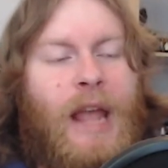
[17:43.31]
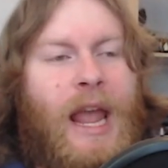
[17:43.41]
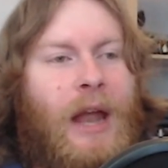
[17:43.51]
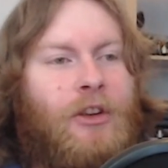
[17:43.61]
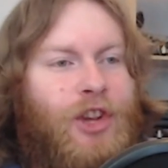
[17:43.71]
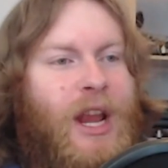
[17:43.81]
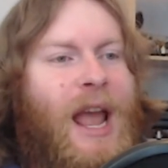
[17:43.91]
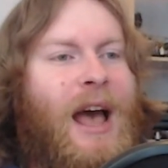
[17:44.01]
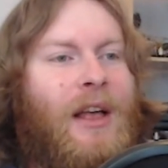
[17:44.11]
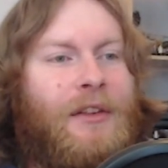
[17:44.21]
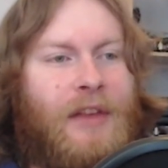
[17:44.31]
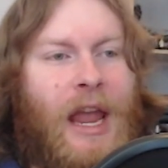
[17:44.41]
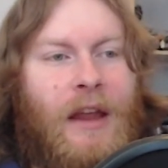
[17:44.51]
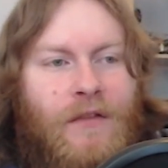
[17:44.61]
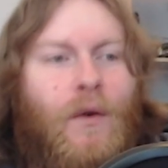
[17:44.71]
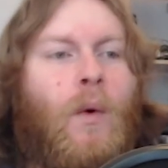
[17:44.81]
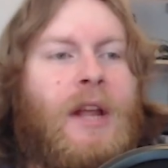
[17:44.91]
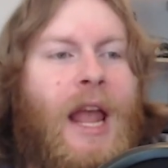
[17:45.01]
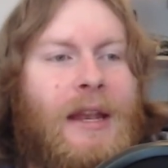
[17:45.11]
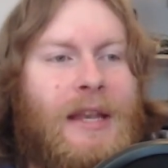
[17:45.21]
and she has a
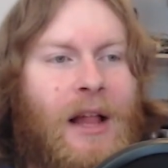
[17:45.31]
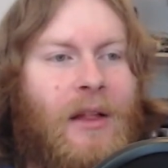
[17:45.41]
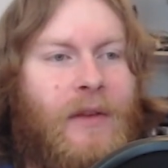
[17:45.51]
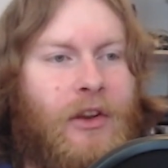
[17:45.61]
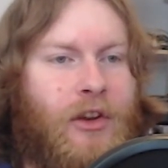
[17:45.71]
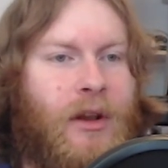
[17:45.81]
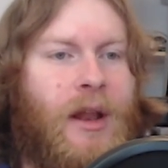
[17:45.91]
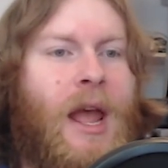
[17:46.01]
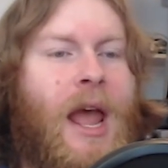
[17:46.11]
4K television,